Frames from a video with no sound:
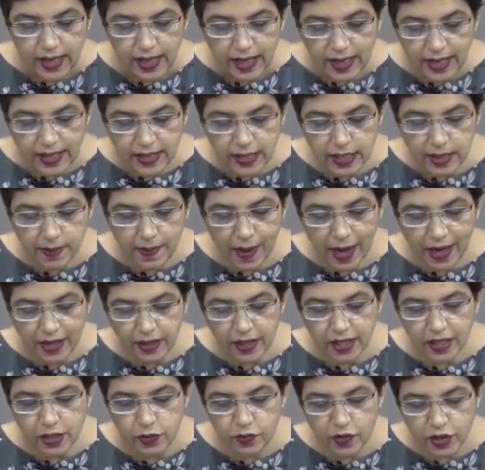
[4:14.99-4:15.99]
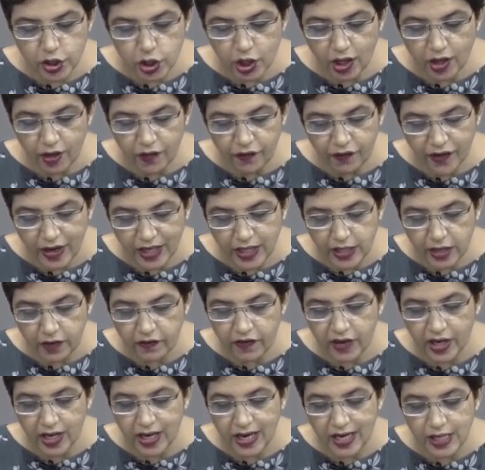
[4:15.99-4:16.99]
Antibiotics which are effective
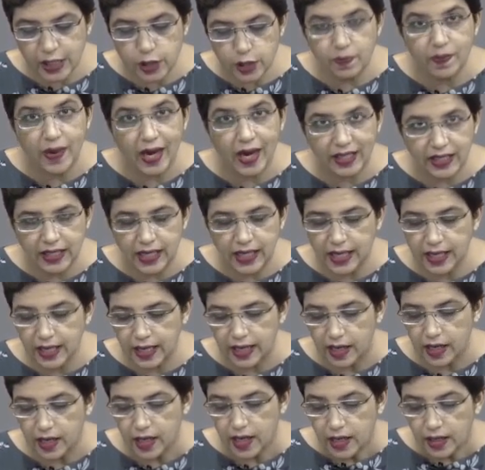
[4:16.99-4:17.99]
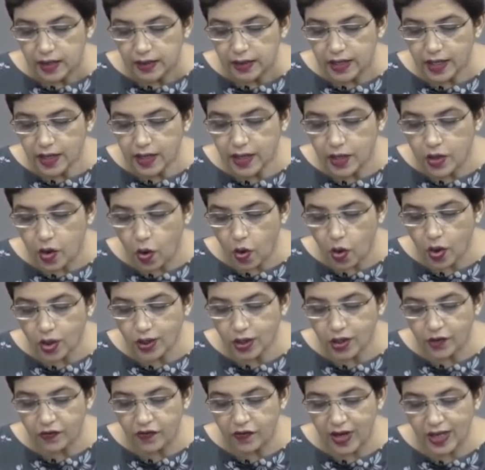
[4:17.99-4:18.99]
against bacteria, they are
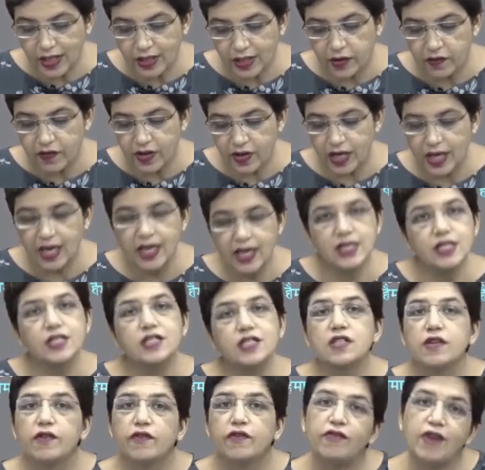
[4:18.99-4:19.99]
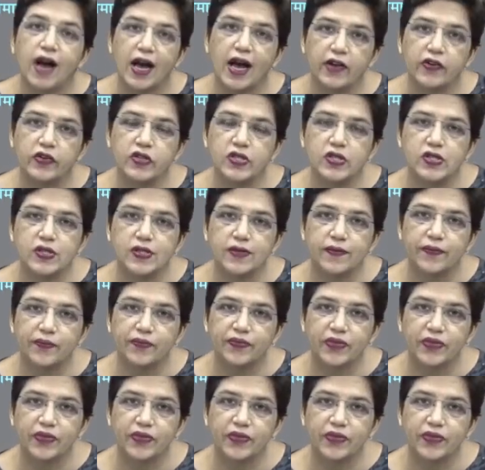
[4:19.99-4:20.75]
not effective against virus.